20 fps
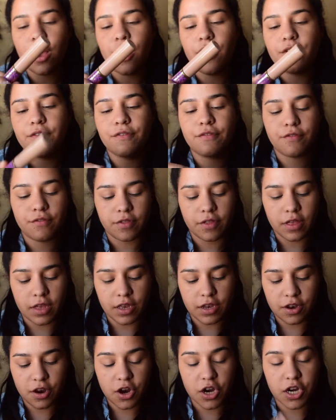of
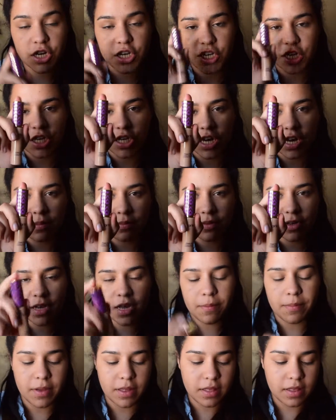the Tarte Shape
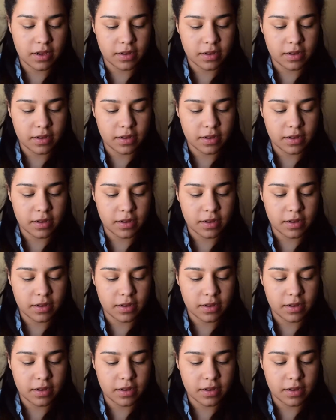Tape and